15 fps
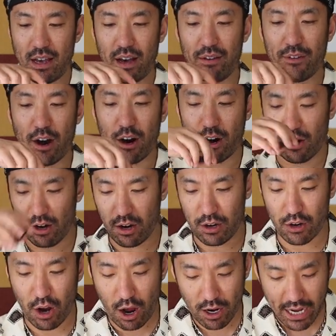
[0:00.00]
of our
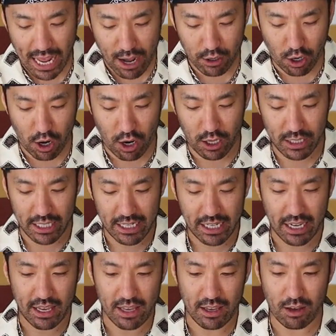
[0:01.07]

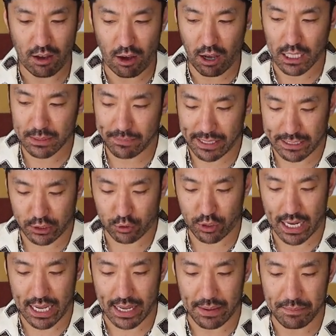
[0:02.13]
non-alcoholic allspice
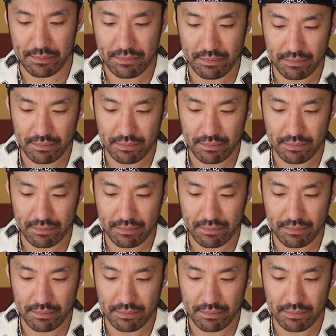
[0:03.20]
dram.